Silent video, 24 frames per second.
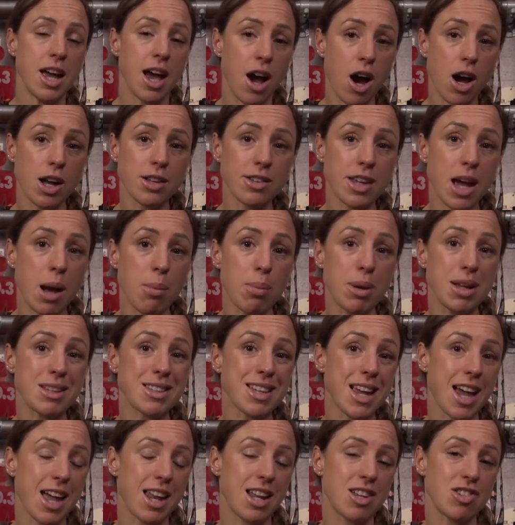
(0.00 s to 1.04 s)
iron tablets
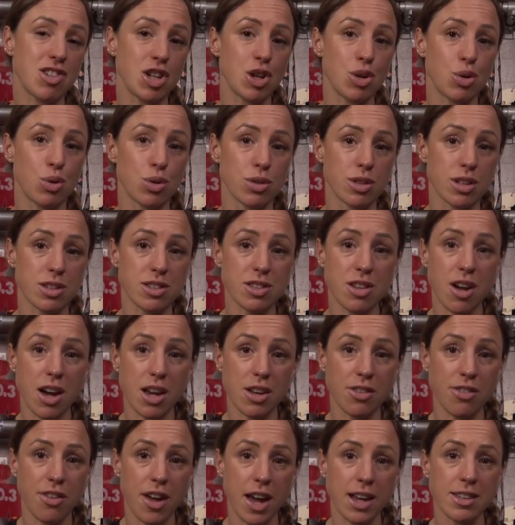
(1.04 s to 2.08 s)
can actually cause side
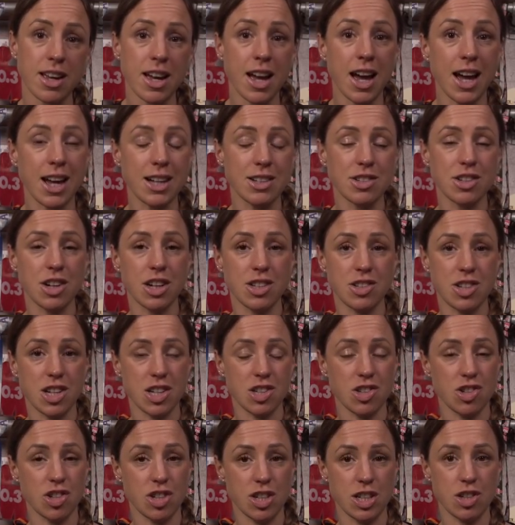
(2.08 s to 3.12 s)
effects and
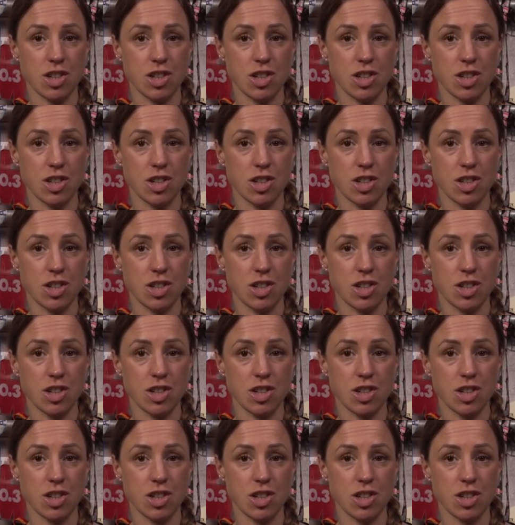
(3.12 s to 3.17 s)
digestion